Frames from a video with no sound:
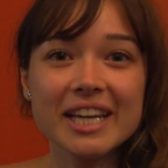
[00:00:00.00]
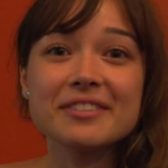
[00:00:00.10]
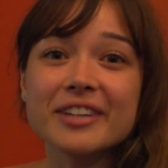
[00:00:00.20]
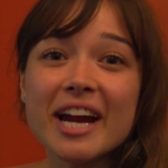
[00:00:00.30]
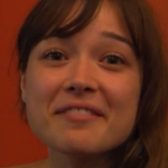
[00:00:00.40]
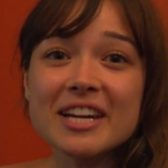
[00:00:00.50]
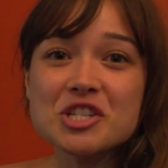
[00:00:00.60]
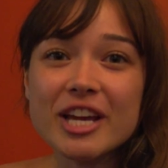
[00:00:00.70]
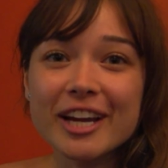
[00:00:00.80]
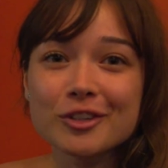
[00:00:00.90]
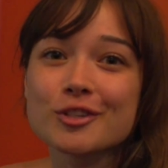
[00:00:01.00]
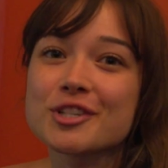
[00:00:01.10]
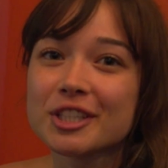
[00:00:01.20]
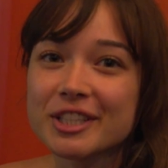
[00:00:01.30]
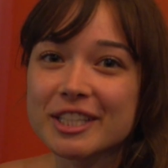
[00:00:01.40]
If fried veggie egg rolls
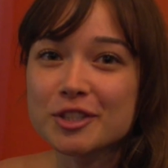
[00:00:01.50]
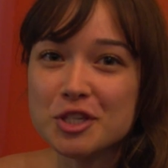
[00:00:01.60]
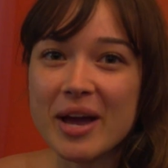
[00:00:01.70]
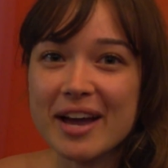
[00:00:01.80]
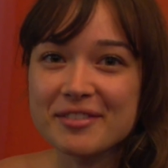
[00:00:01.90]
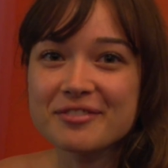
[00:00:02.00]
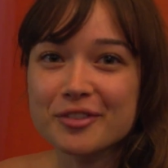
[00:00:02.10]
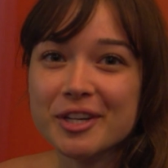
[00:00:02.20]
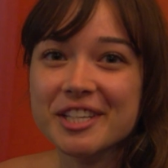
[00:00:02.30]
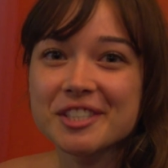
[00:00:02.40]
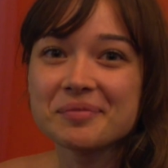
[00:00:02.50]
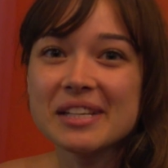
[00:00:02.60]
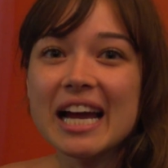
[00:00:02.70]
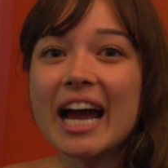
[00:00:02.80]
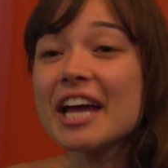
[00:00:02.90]
are a little too heavy for you,
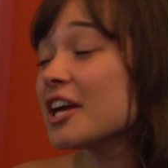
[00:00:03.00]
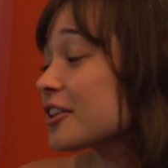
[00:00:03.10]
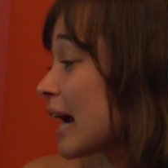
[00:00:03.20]
another